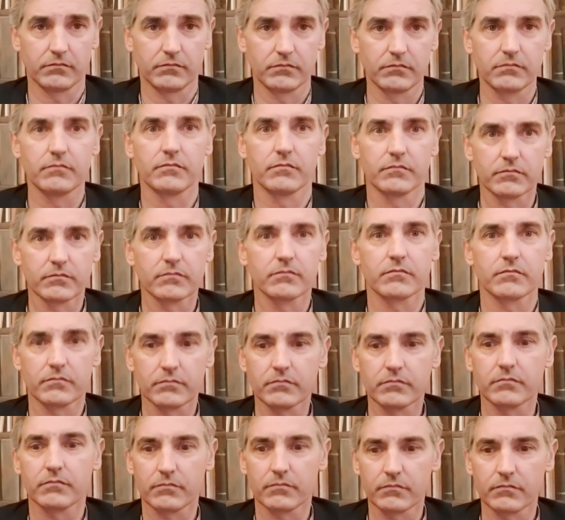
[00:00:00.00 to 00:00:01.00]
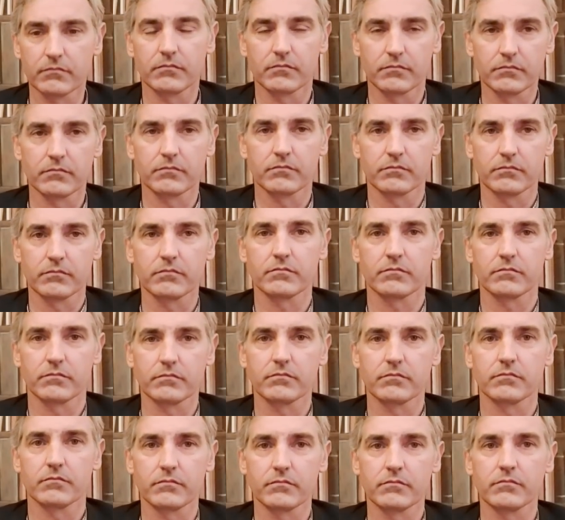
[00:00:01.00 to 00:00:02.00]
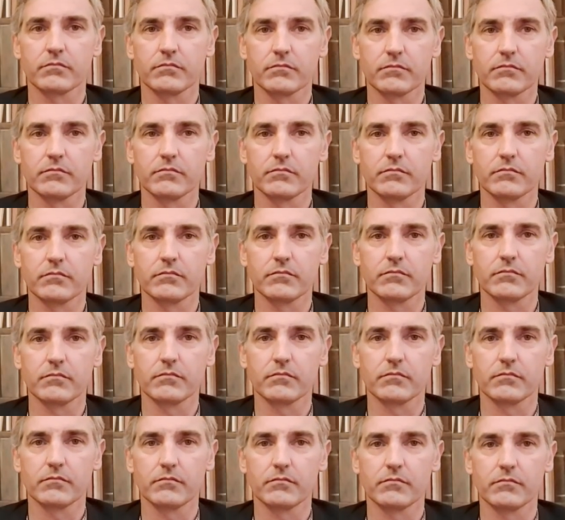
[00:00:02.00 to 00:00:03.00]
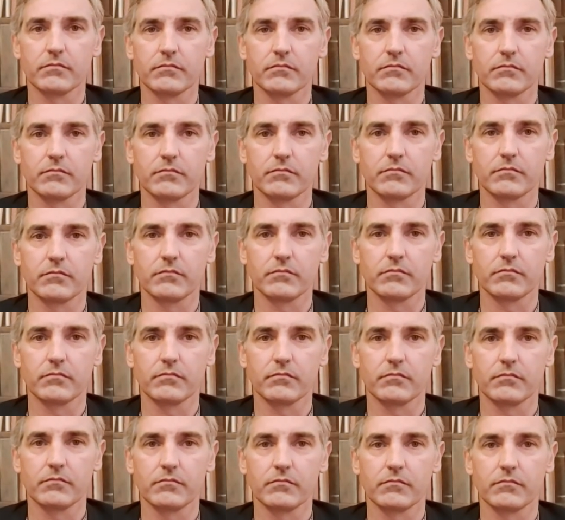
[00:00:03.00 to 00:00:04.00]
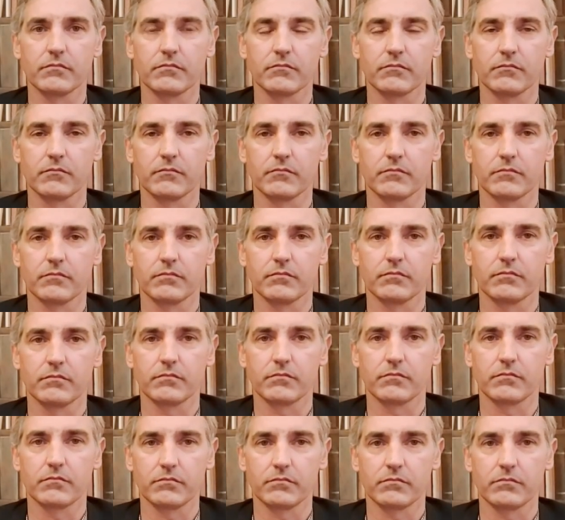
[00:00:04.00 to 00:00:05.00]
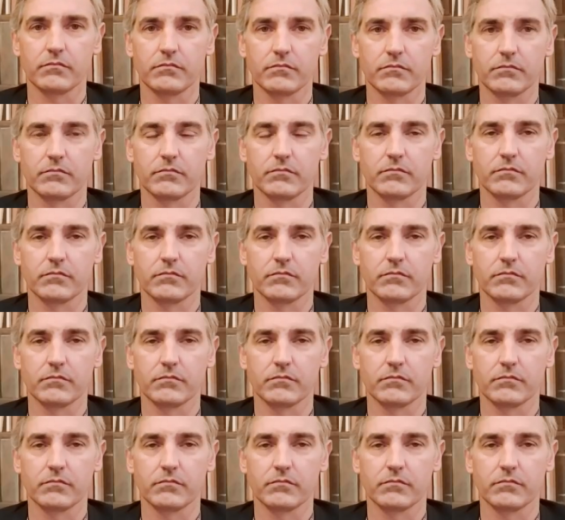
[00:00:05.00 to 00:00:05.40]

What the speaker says: The person shown says nothing.